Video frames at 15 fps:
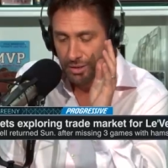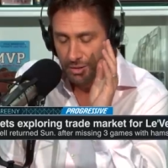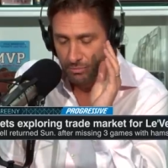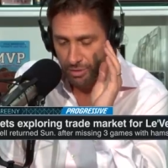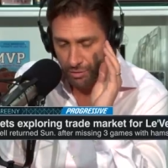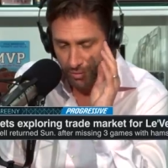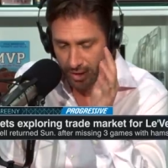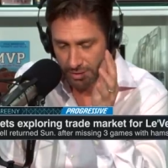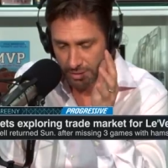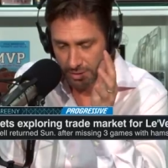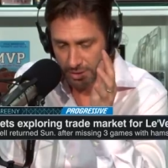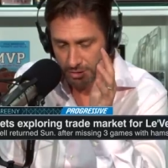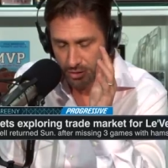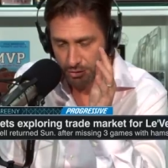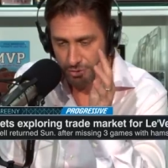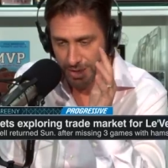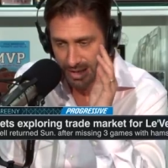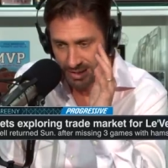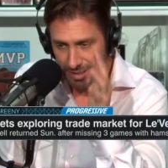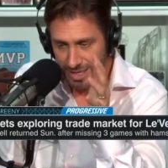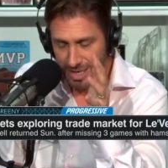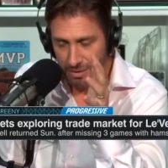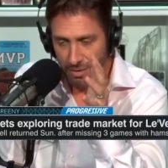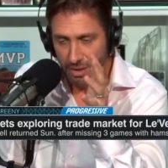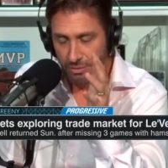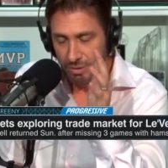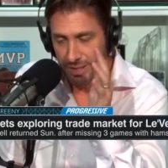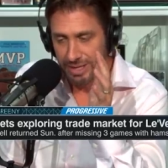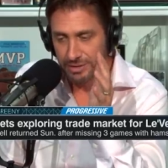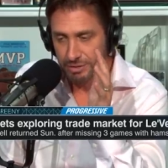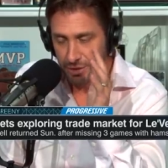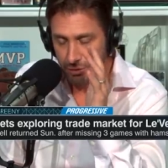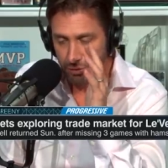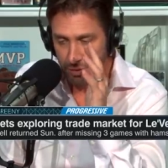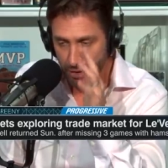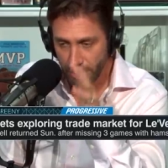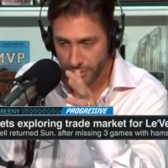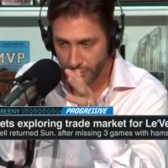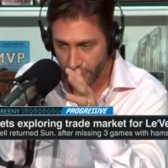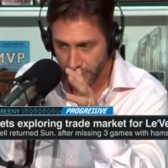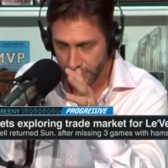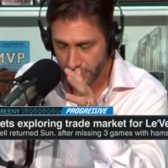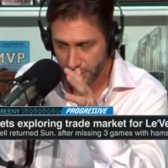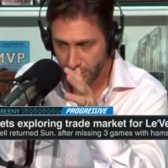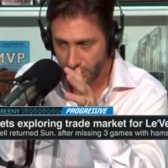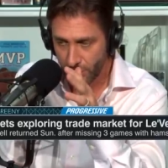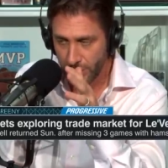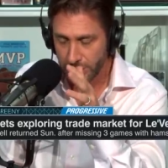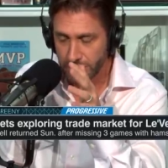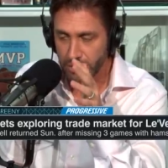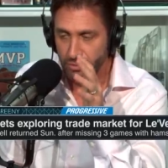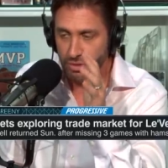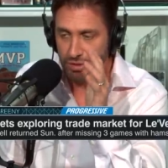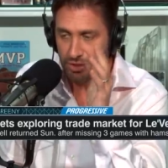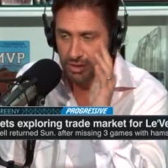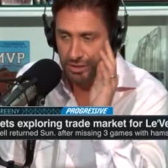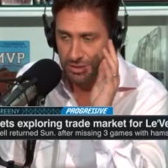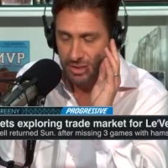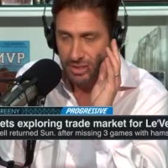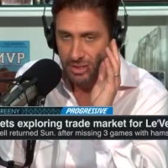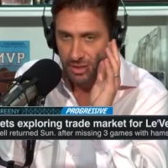But rather than do that now, I will ask you another reasonable question, which is